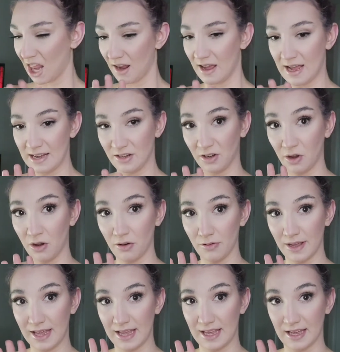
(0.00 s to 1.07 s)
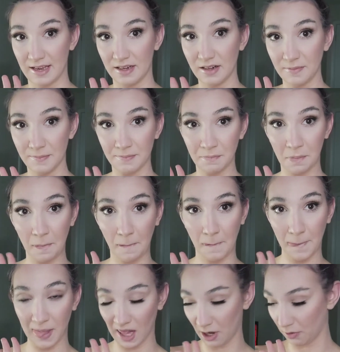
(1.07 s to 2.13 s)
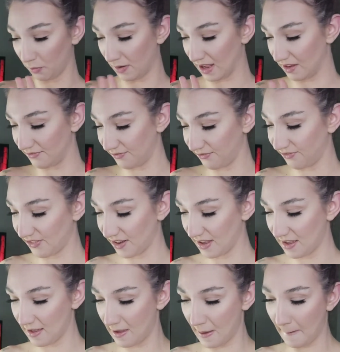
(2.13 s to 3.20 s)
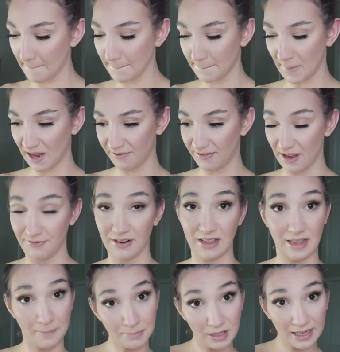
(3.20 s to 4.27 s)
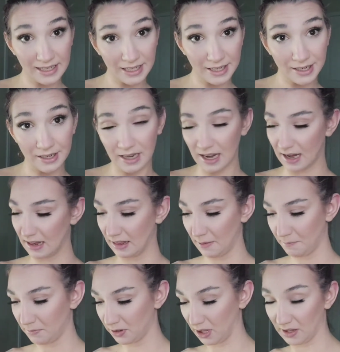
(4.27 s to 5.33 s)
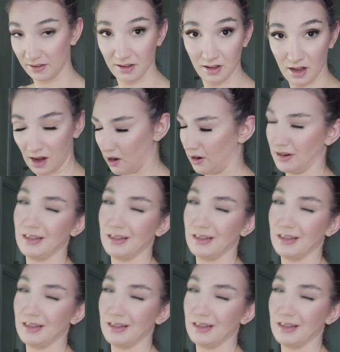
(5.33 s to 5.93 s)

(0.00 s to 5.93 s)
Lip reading: I'd go in with my favorite lip liner and lip gloss, or